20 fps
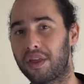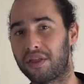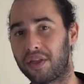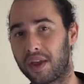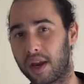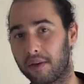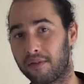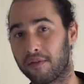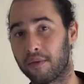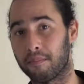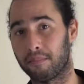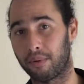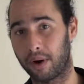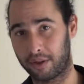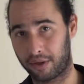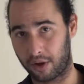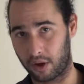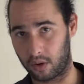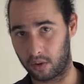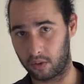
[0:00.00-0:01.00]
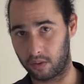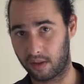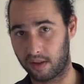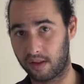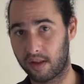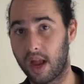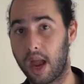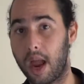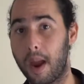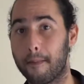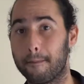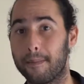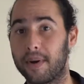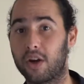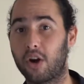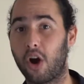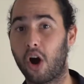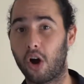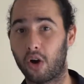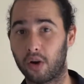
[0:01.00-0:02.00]
thing for breath holds,
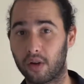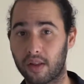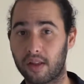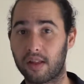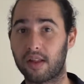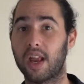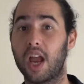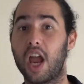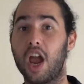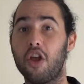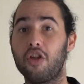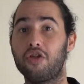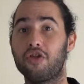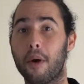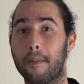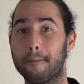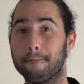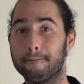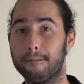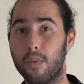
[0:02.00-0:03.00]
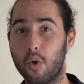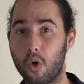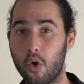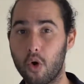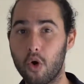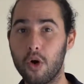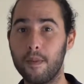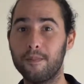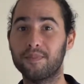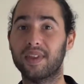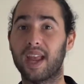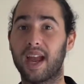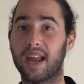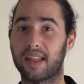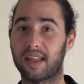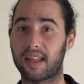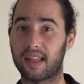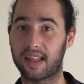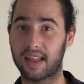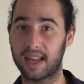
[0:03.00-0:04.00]
because the more
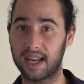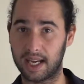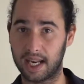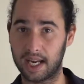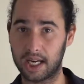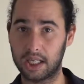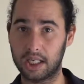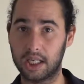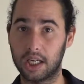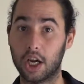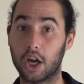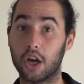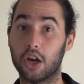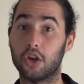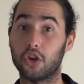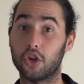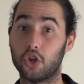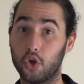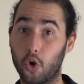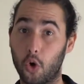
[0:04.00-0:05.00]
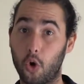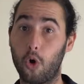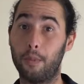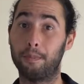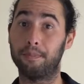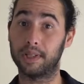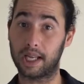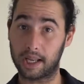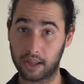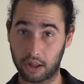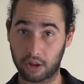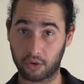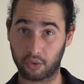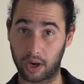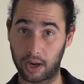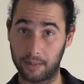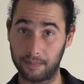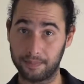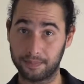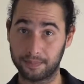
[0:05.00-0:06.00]
acidic your
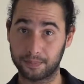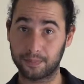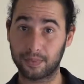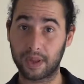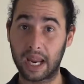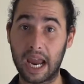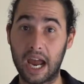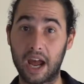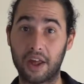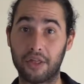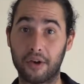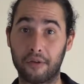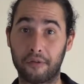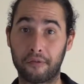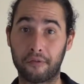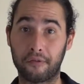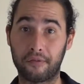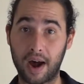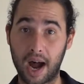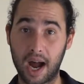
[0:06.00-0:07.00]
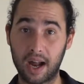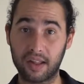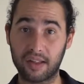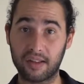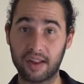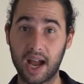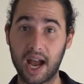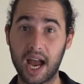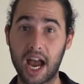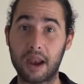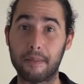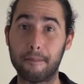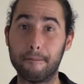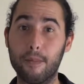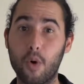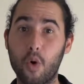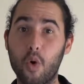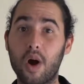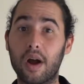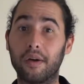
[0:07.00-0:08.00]
bloodstream, the faster and
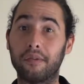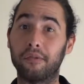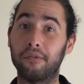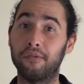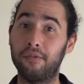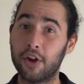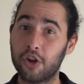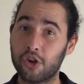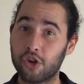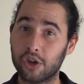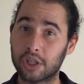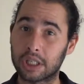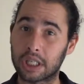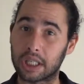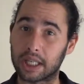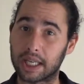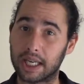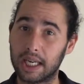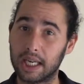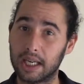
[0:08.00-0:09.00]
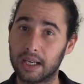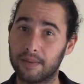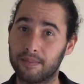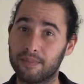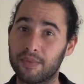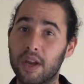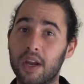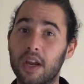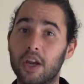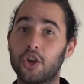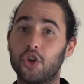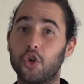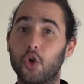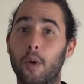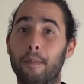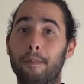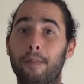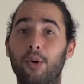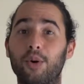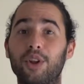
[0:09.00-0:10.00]
more efficiently
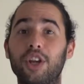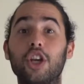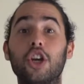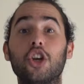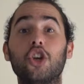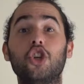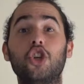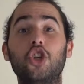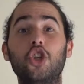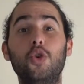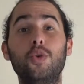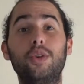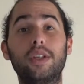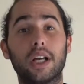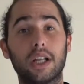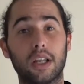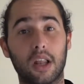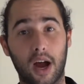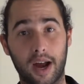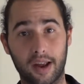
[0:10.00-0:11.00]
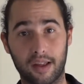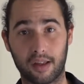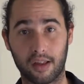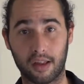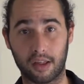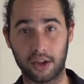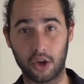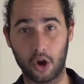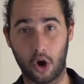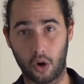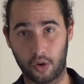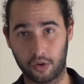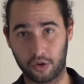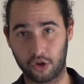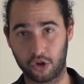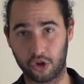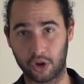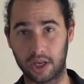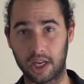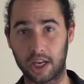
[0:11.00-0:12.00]
your body utilizes the
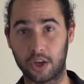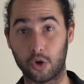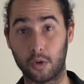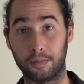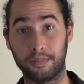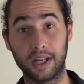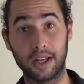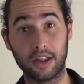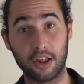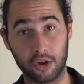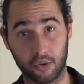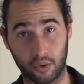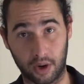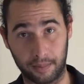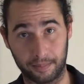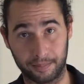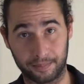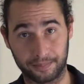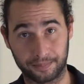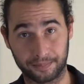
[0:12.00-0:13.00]
oxygen in your bloodstream.